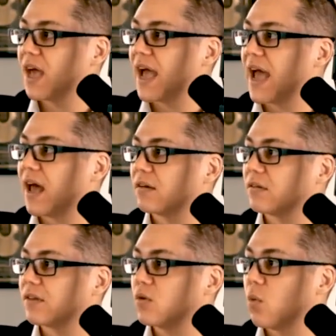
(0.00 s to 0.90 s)

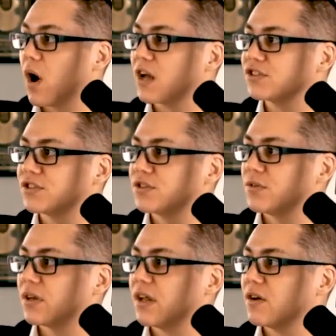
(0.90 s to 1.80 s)
And you watch the
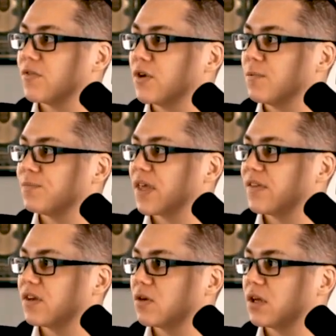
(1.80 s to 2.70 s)
student interview, and then
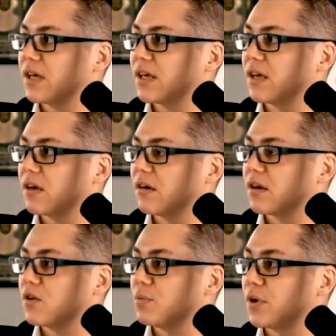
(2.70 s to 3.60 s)
you click here and
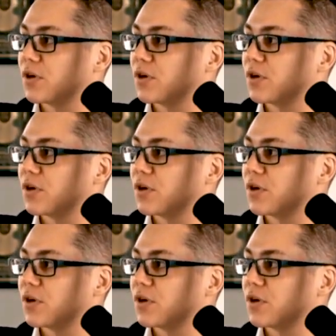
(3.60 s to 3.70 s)
you book your